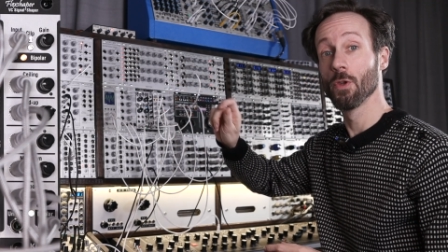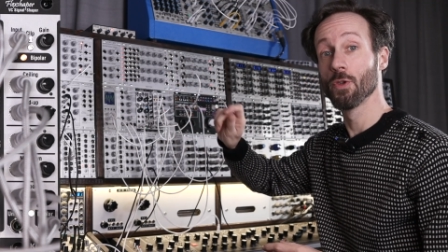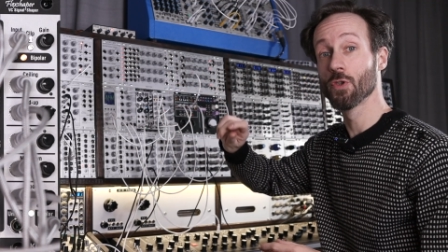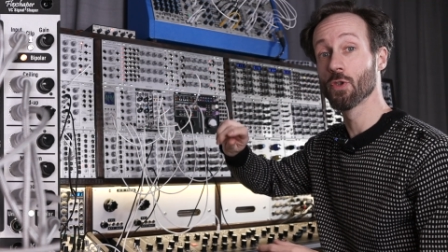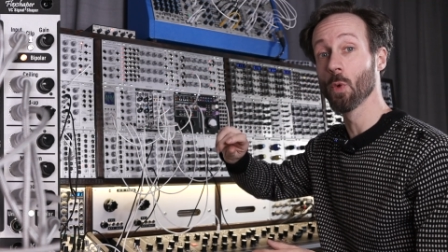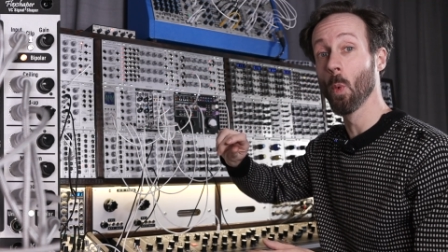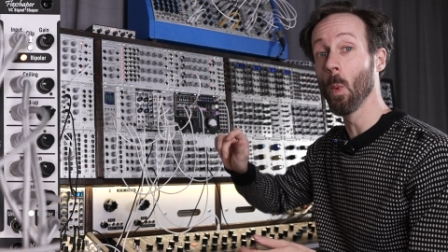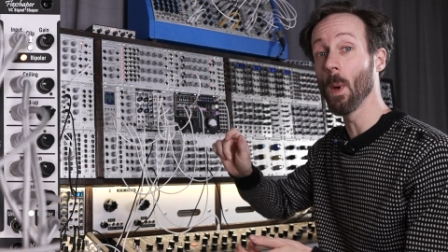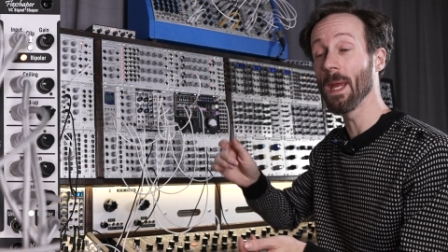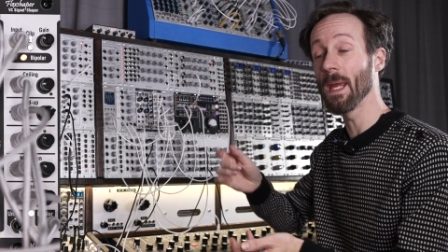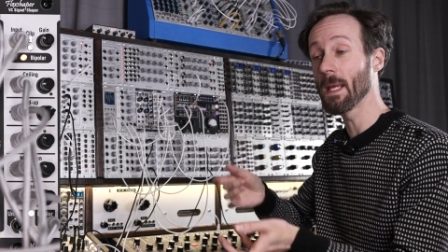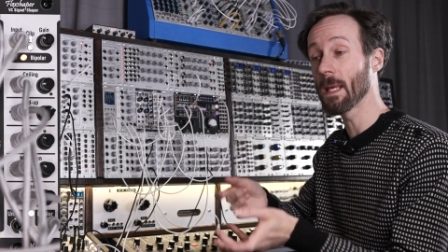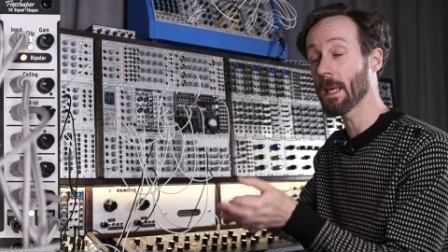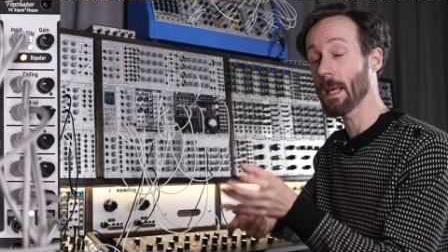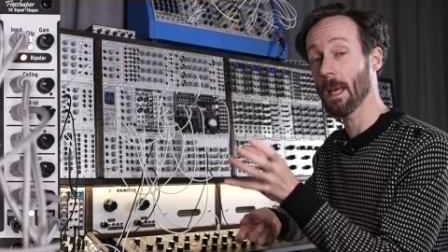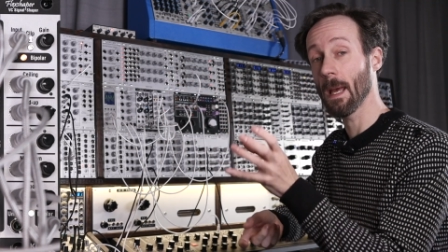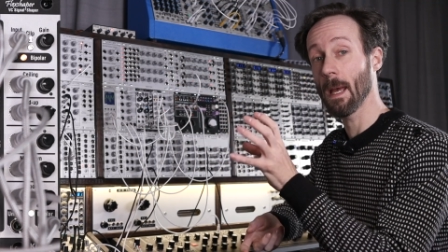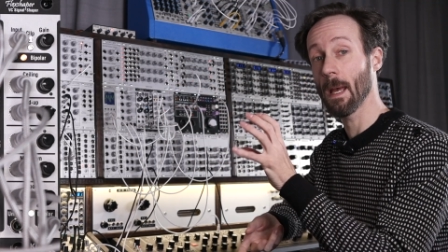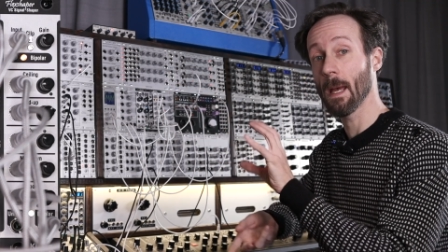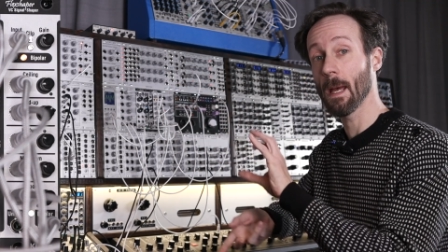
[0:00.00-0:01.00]
tweak
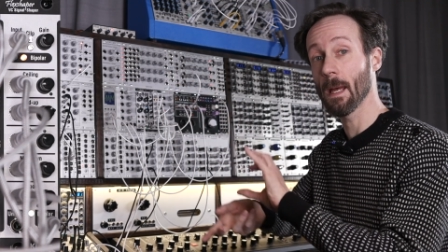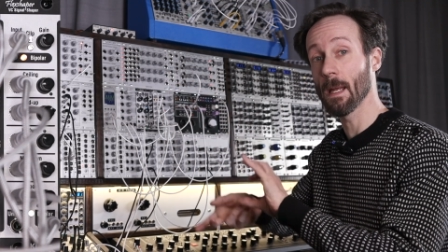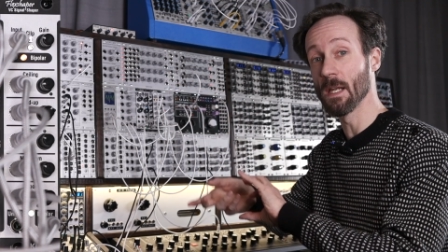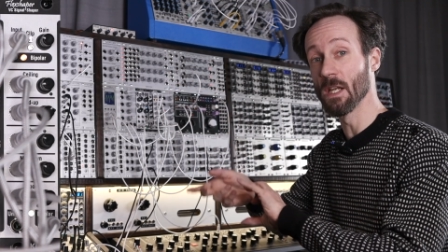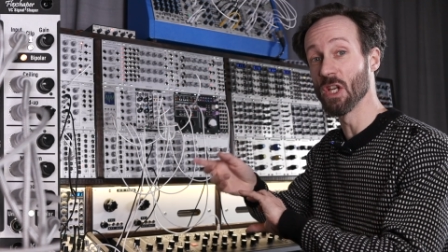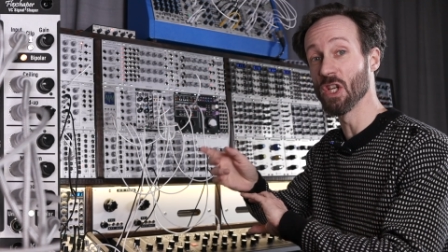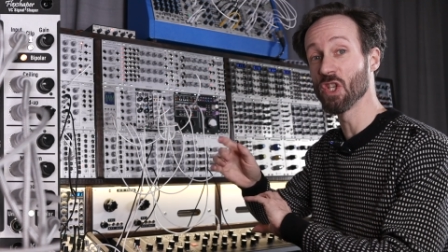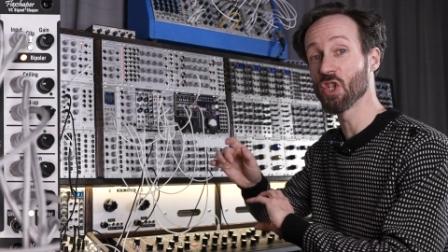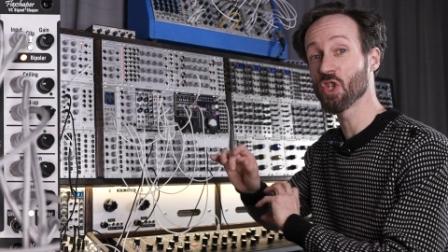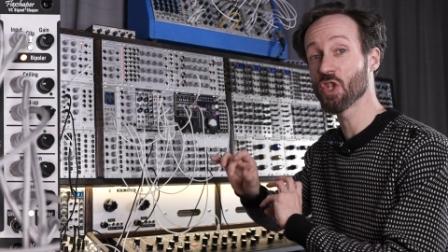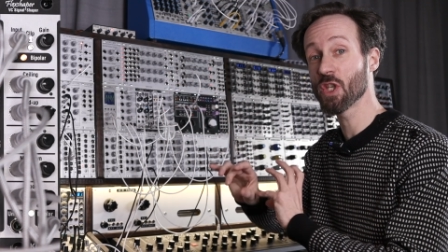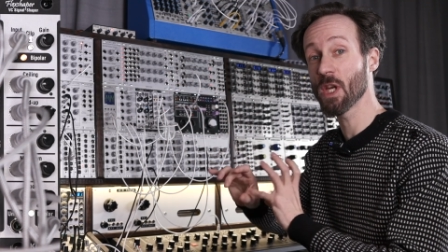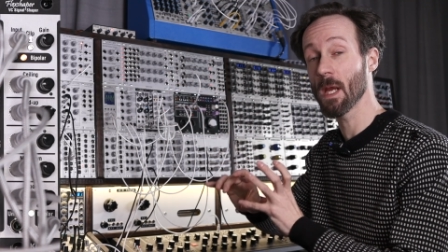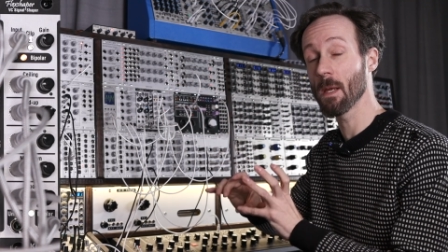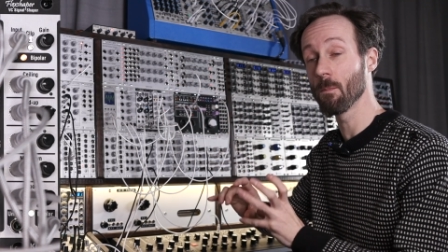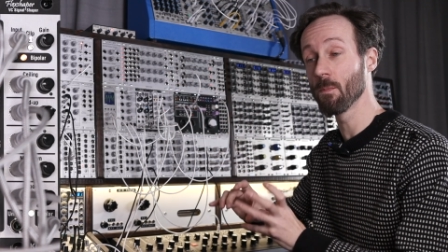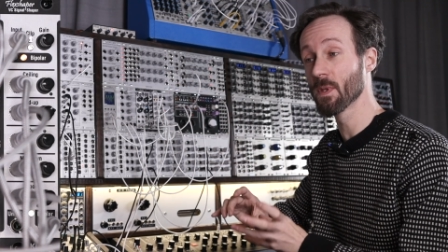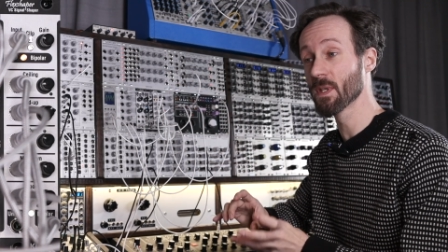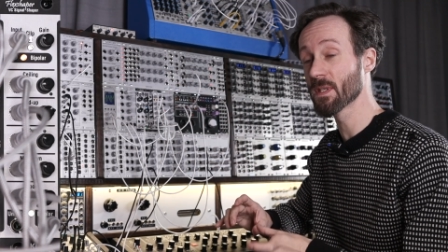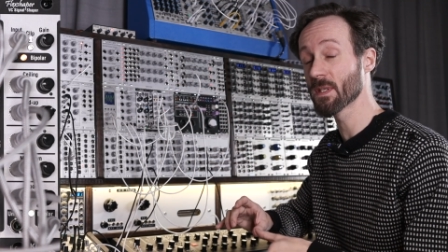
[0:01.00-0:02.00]
and
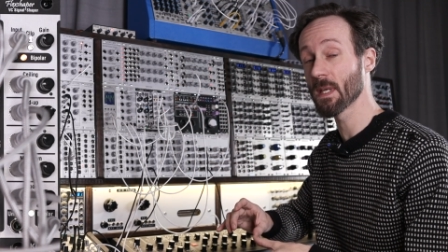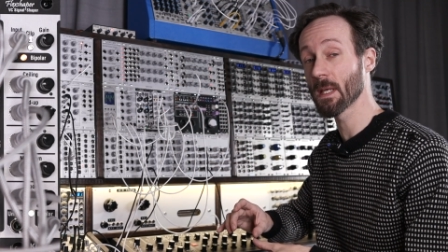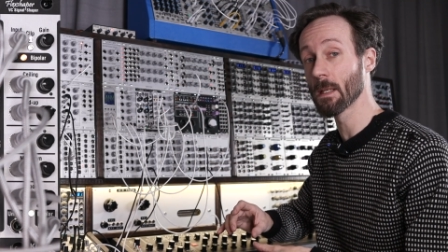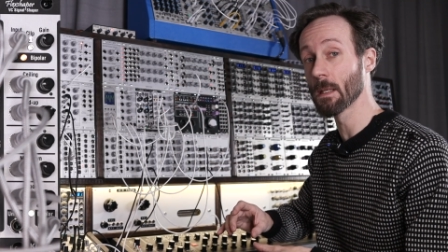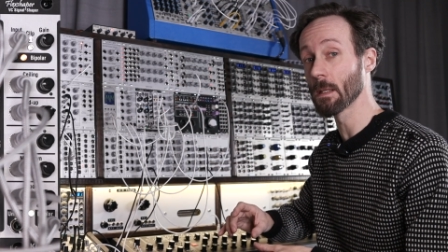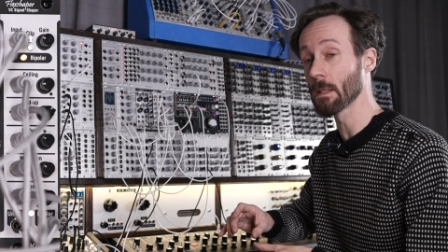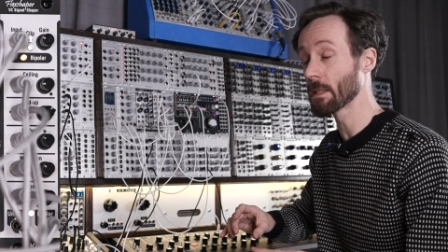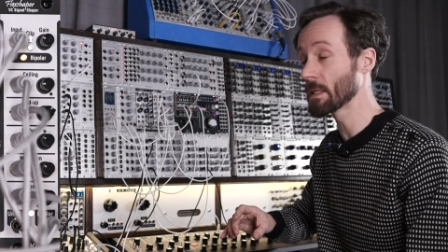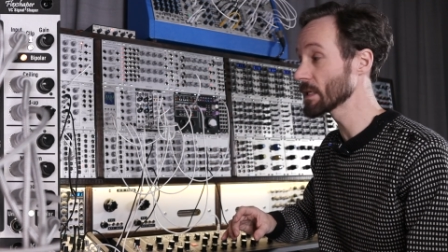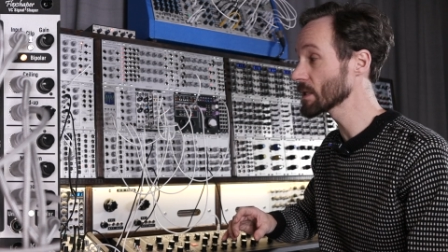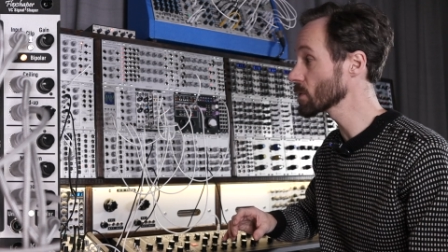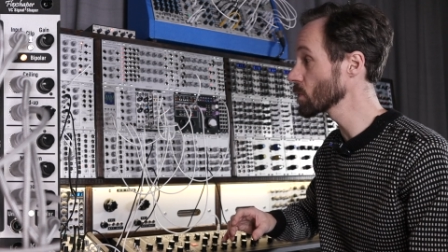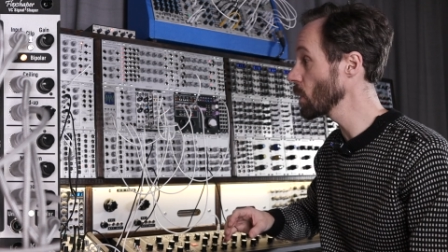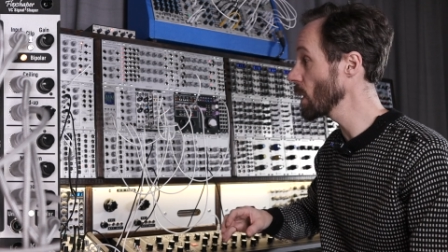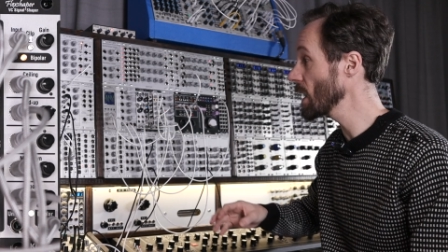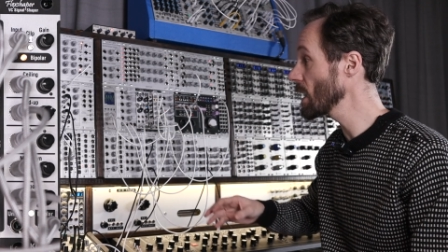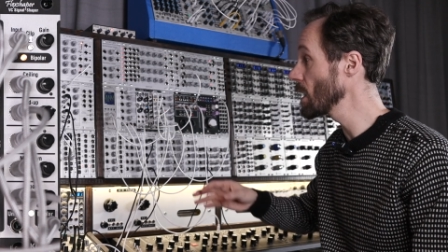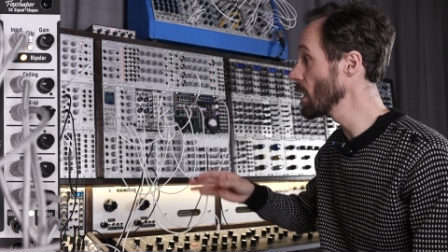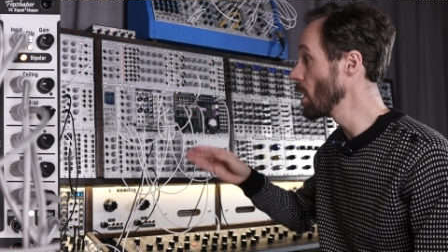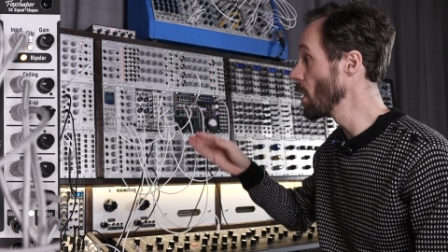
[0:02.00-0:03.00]
shape the signal this
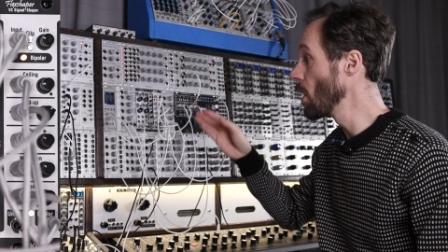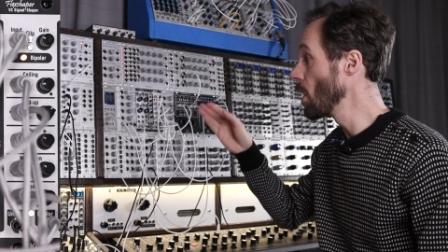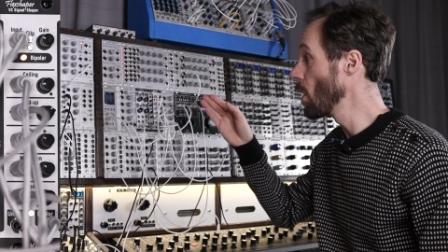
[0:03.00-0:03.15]
way,